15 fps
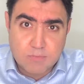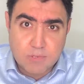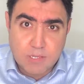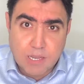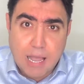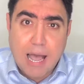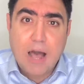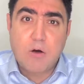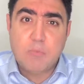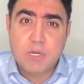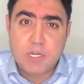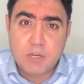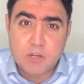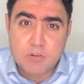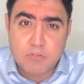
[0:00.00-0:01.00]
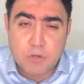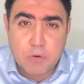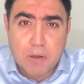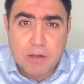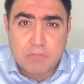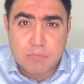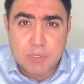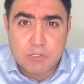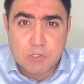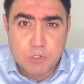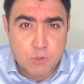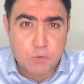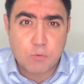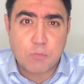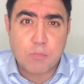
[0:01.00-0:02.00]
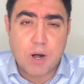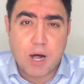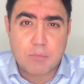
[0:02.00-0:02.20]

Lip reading: How many of you have been Zoom bombed